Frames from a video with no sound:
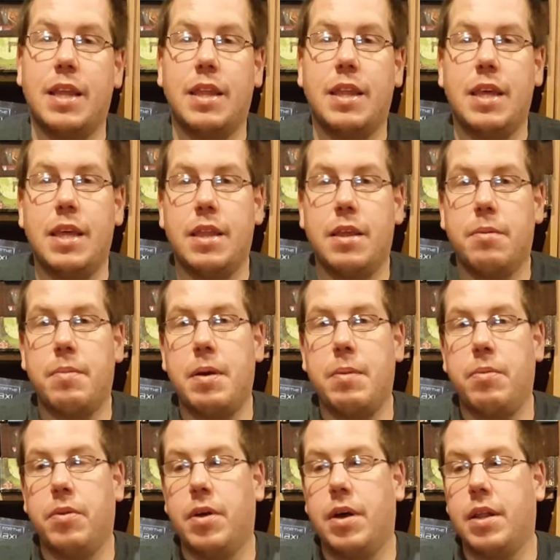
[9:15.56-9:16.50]
I can see
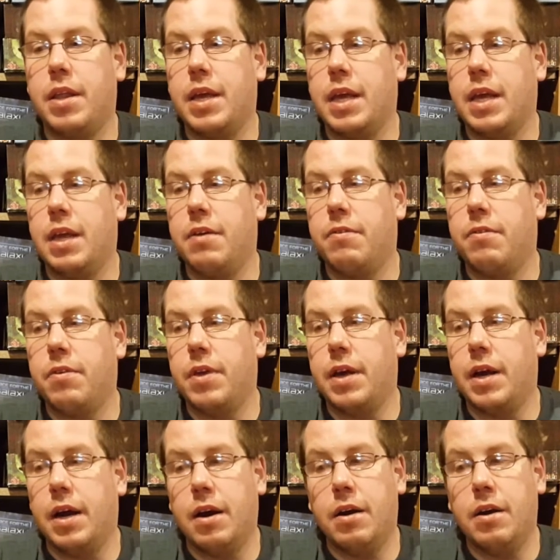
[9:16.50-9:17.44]
some people not liking
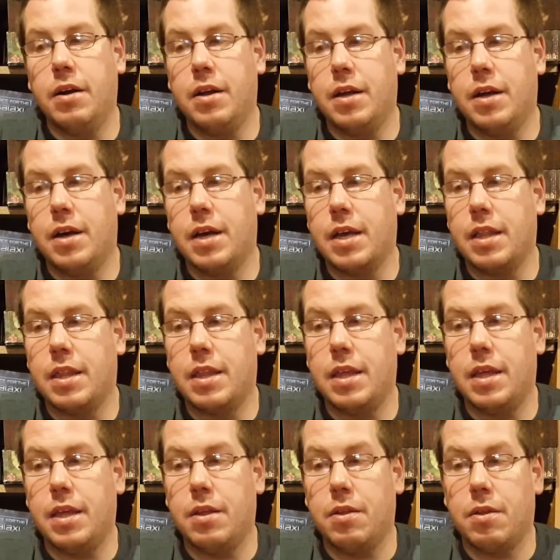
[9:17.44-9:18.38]
it for the art. I
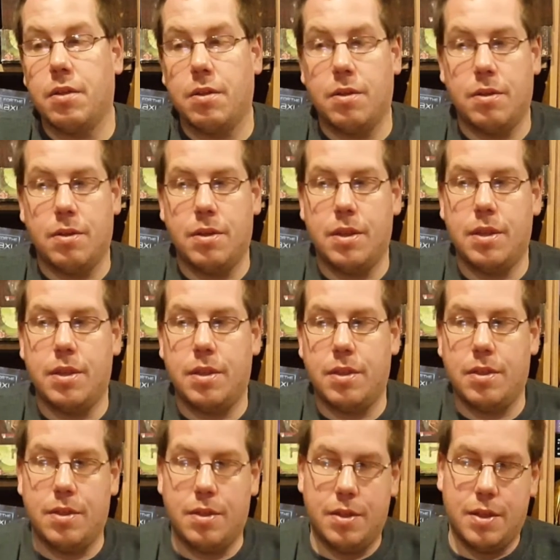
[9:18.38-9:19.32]
can see,
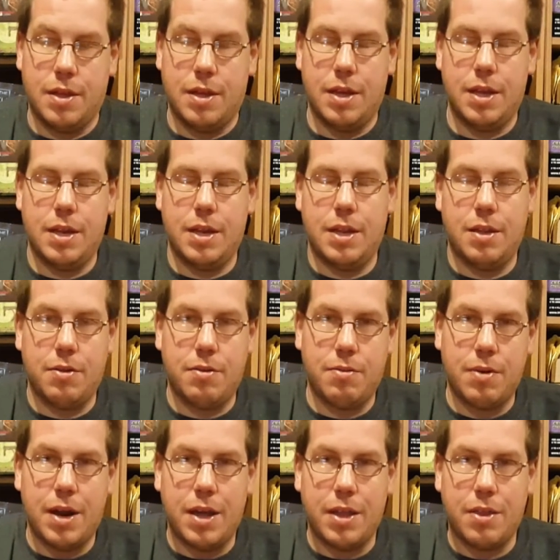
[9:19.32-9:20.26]
because it
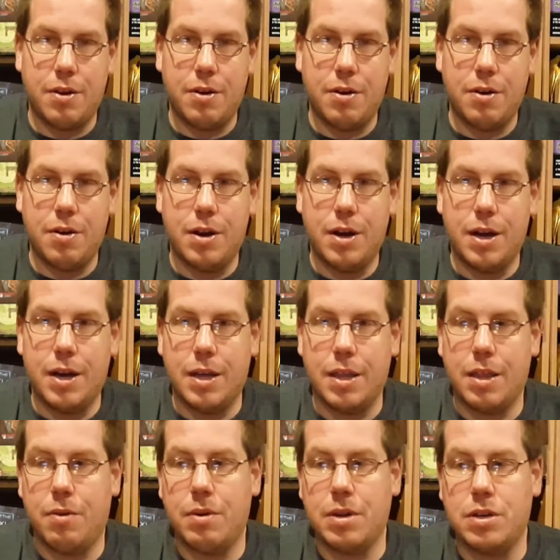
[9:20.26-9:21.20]
is
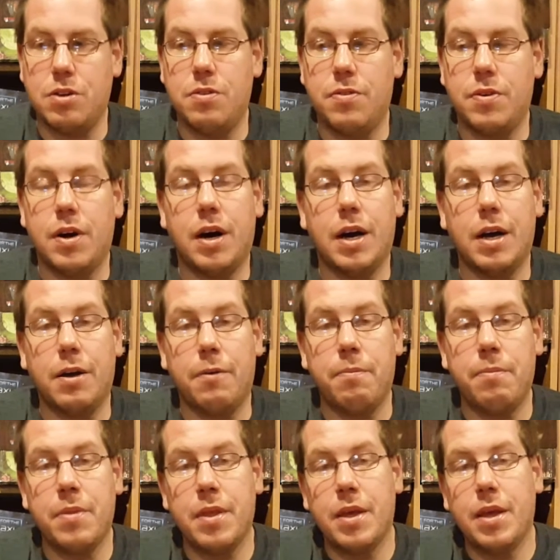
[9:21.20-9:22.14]
rather somewhat
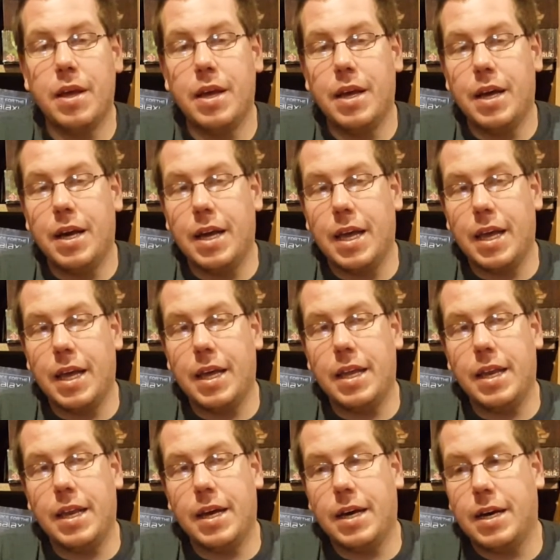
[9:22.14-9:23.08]
juvenile
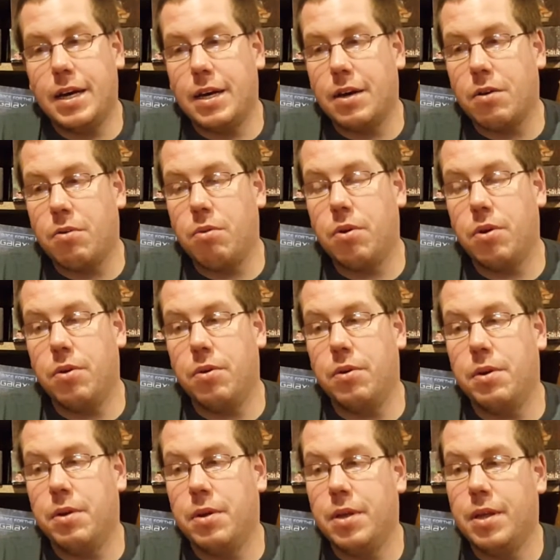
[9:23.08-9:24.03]
and
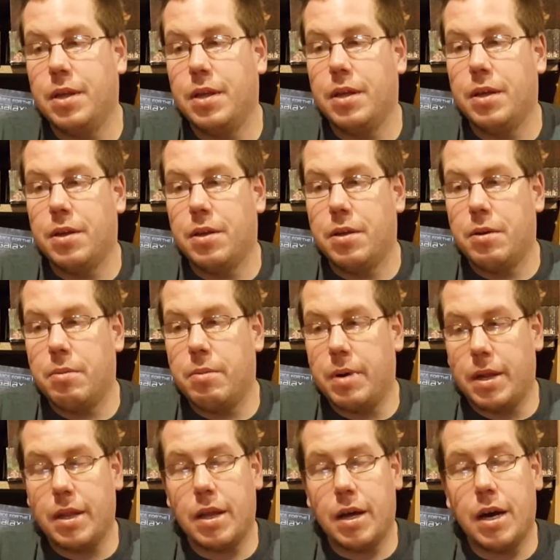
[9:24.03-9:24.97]
crude,
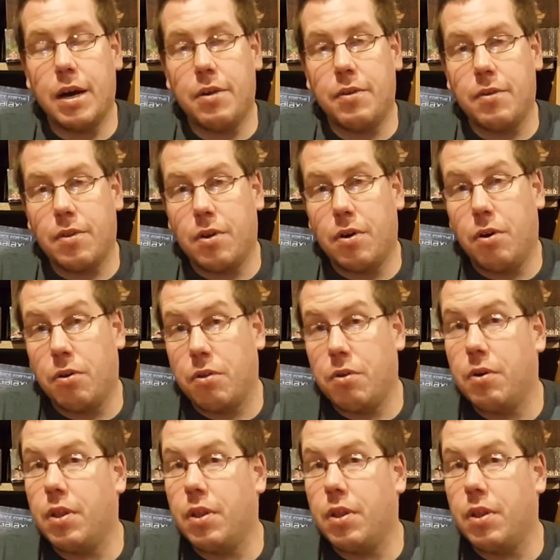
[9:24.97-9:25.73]
but I